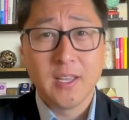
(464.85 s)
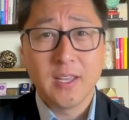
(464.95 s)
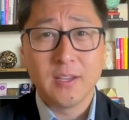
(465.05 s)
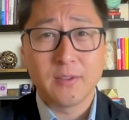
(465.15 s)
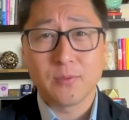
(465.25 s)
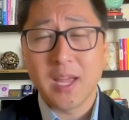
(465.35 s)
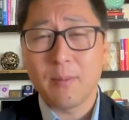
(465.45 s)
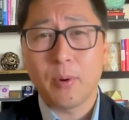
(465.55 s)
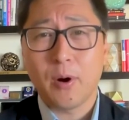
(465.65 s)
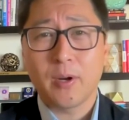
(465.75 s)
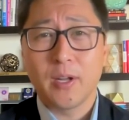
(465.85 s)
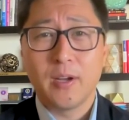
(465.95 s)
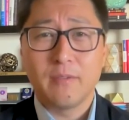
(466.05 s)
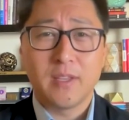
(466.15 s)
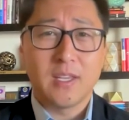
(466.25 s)
He's not part
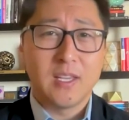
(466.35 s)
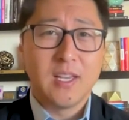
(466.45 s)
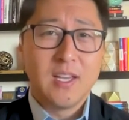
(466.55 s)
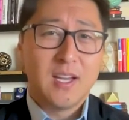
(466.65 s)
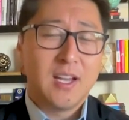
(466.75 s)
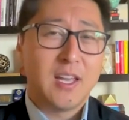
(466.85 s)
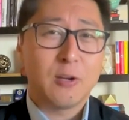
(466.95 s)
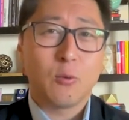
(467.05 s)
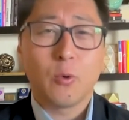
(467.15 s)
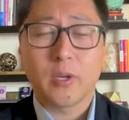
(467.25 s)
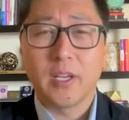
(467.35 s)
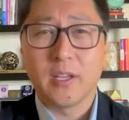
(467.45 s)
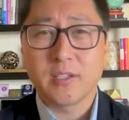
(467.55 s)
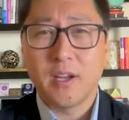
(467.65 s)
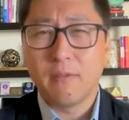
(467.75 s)
of the inner
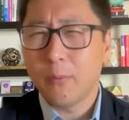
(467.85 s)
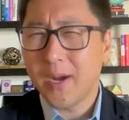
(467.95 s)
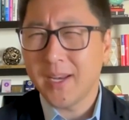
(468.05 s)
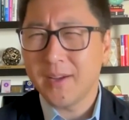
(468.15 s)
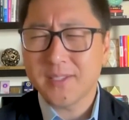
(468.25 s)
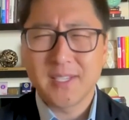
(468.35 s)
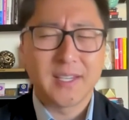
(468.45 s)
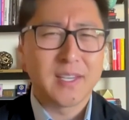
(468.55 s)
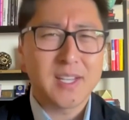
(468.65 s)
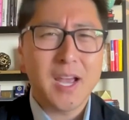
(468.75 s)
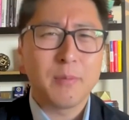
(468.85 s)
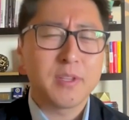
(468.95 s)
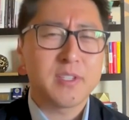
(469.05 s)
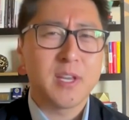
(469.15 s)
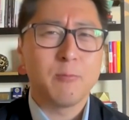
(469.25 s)
workings of the White House at any time in the
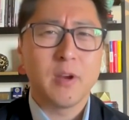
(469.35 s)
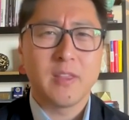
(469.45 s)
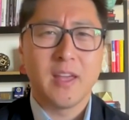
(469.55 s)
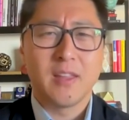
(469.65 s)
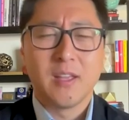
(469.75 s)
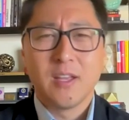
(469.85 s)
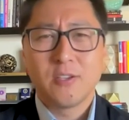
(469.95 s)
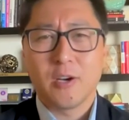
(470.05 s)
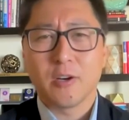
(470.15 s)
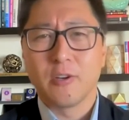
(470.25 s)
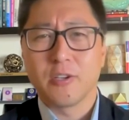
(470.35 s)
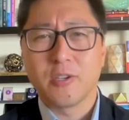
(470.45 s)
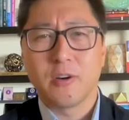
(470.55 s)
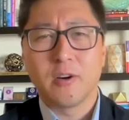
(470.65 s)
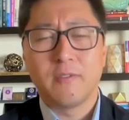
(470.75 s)
same way that Jared
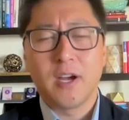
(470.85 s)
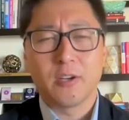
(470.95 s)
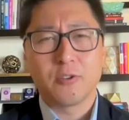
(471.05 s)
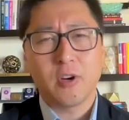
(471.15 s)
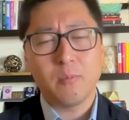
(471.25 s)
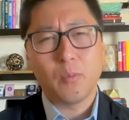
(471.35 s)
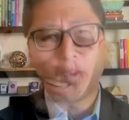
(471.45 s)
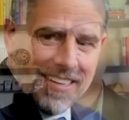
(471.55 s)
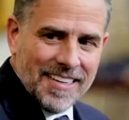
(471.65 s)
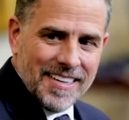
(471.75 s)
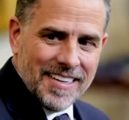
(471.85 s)
Kushner or Ivanka Trump were.